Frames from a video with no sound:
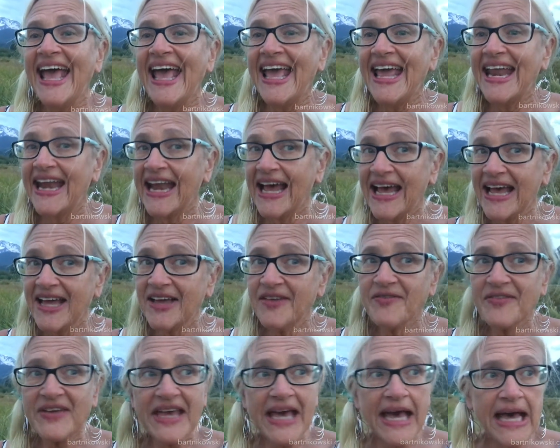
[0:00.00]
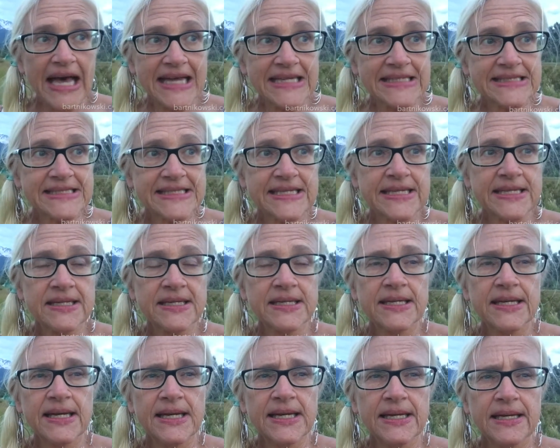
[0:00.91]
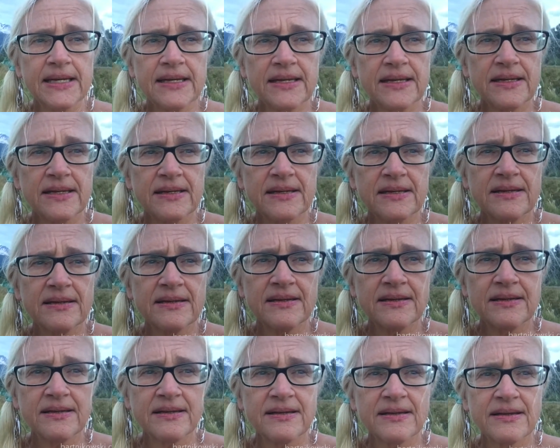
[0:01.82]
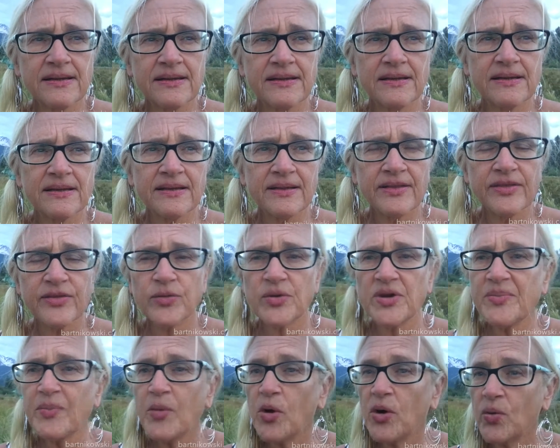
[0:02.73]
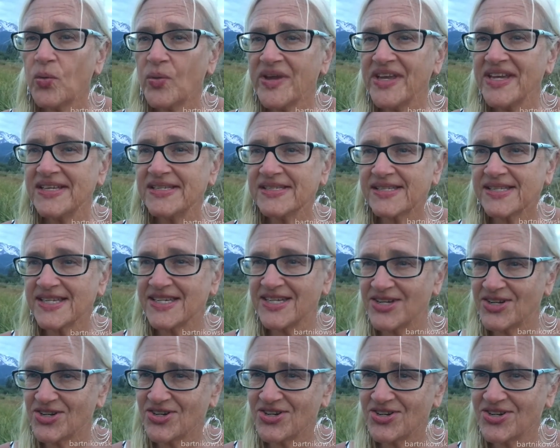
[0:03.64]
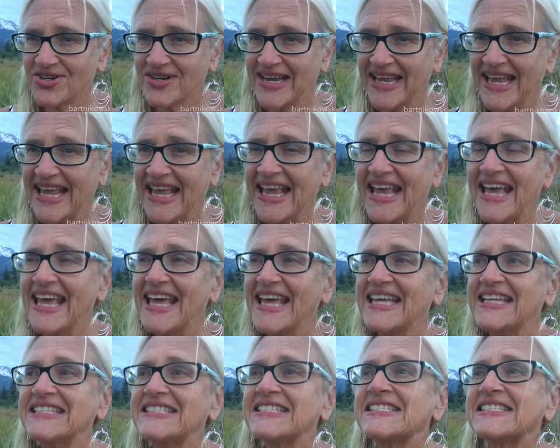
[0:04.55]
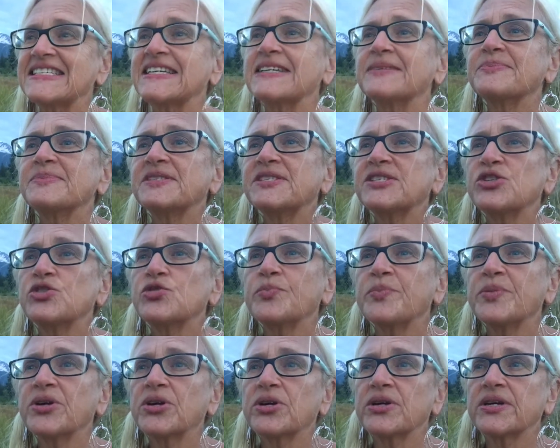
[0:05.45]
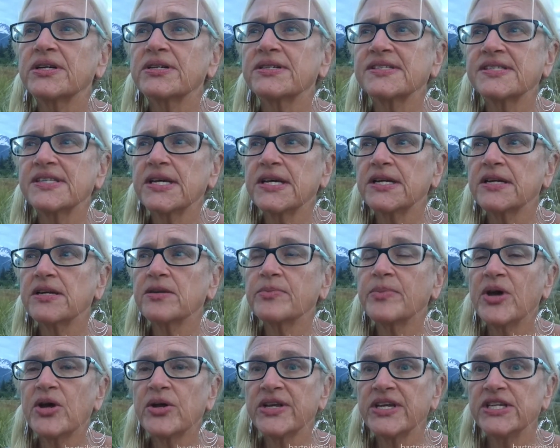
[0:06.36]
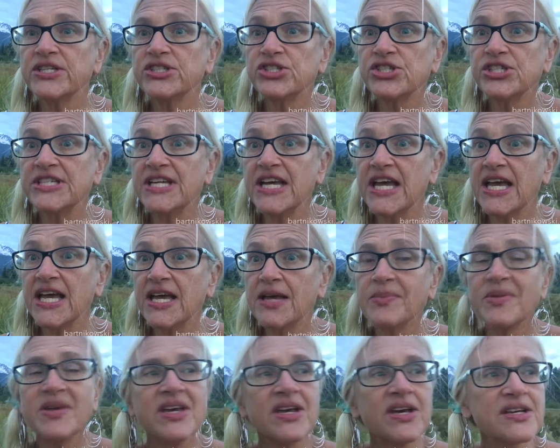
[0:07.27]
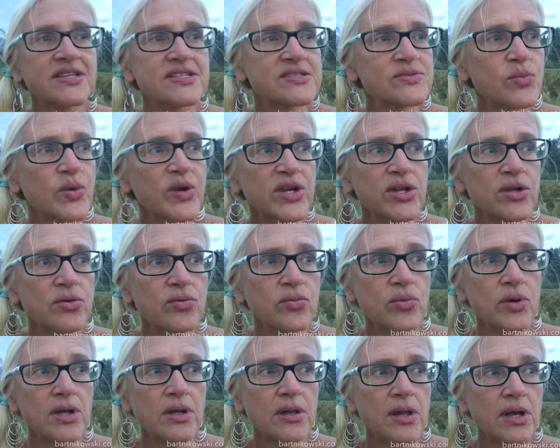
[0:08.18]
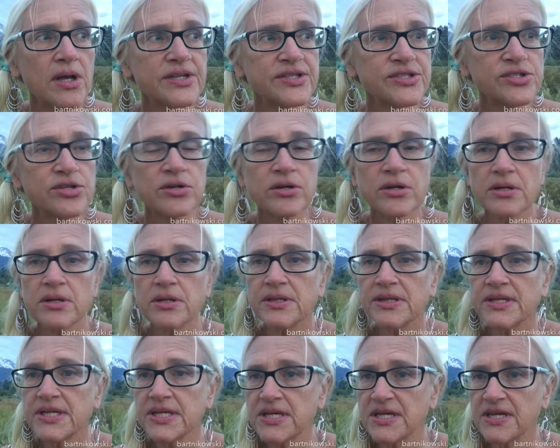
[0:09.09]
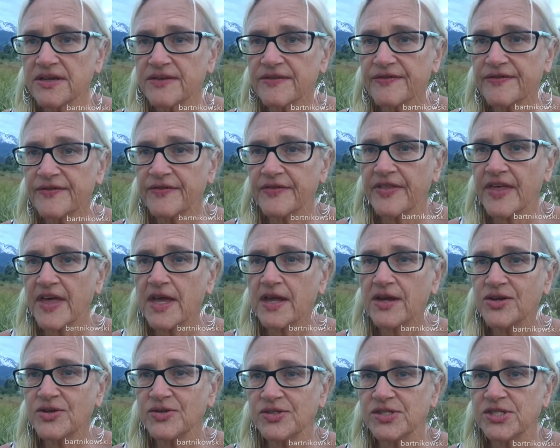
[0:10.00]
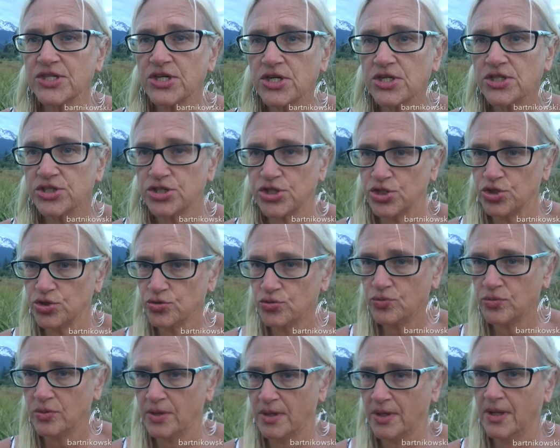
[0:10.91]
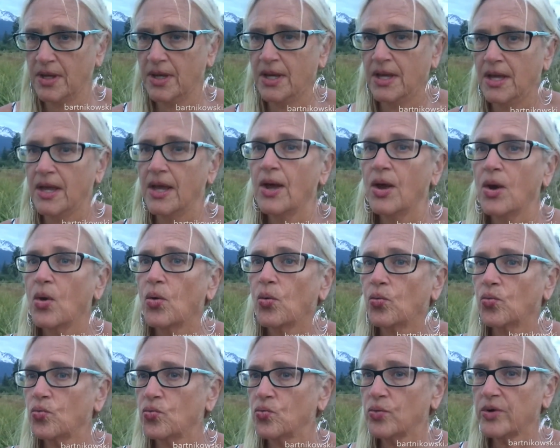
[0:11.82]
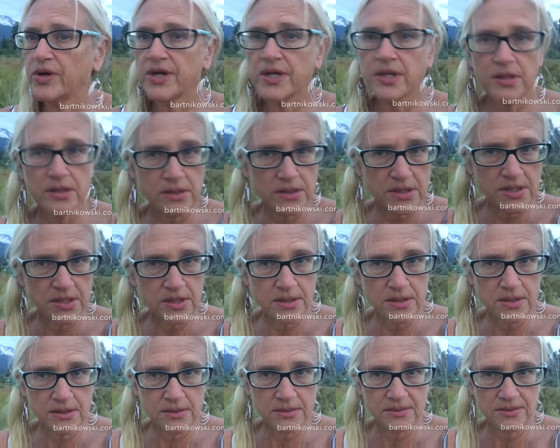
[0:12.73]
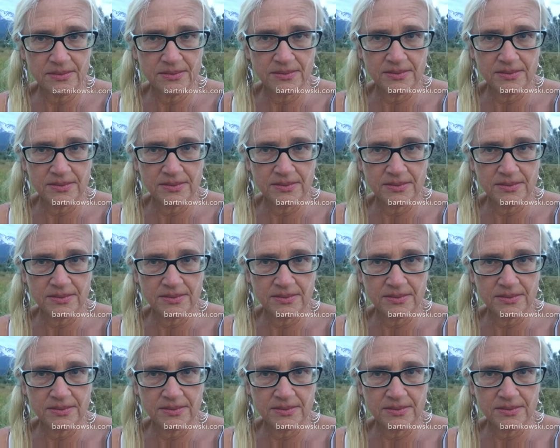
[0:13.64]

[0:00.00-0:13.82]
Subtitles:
And I've got 3 more weeks here, and I'm super excited about each day, because when you realize you're going to leave, then you start to really